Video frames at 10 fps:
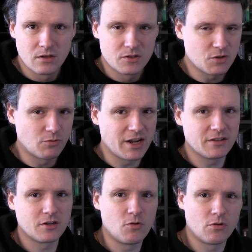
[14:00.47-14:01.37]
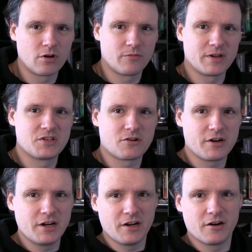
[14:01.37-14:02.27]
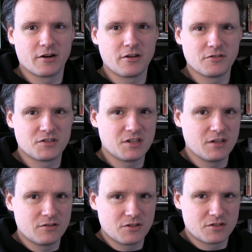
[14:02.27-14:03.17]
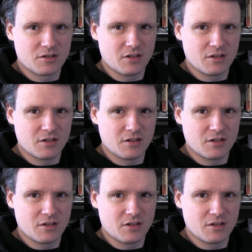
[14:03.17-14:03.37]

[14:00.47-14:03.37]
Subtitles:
So right in the corner of my screen here, you can see just